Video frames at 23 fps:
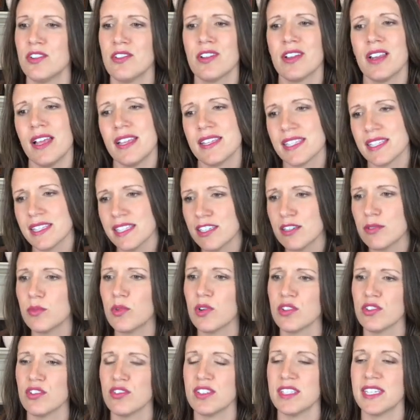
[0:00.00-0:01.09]
Gloss a little
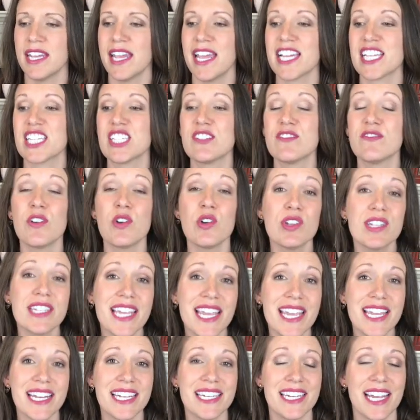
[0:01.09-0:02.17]
more through the day.
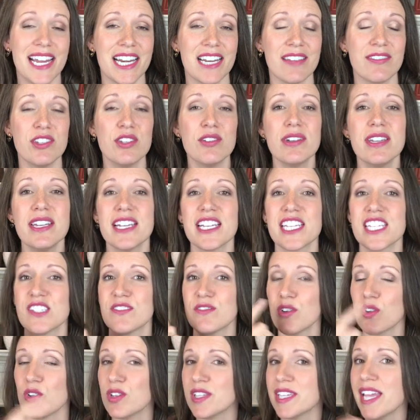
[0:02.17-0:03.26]
Exfoliate at night. If you can
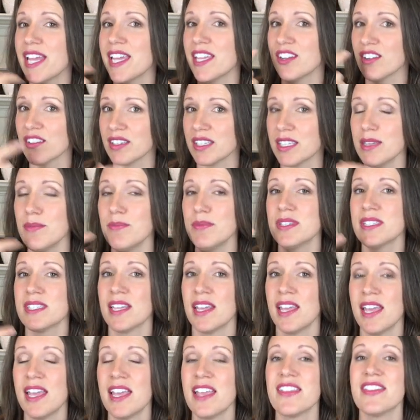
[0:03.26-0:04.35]
exfoliate your lips,
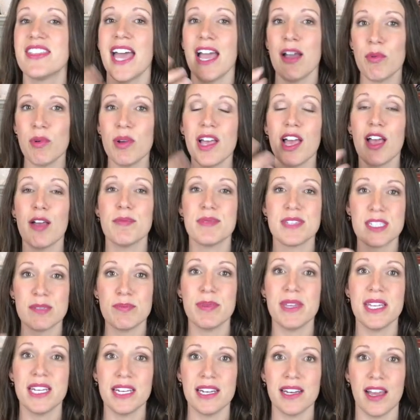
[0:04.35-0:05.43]
that will help
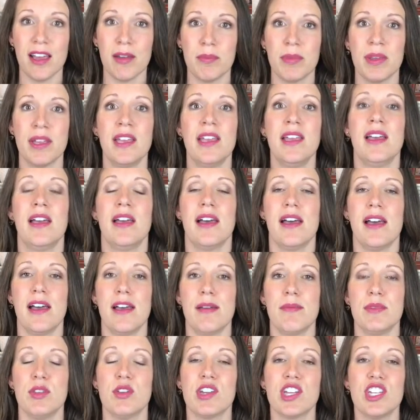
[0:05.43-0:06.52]
speed it up.
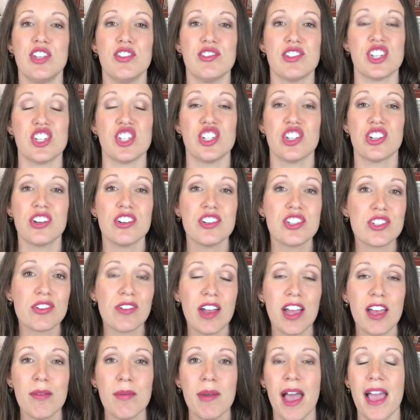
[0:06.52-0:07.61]
You can use a sugar
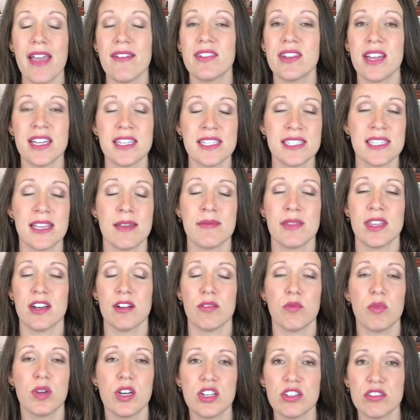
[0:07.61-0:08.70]
scrub. I've got some that are
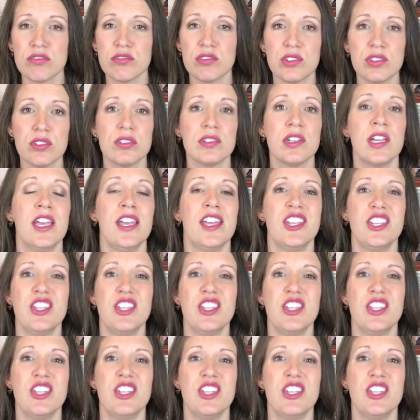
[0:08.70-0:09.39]
wonderful.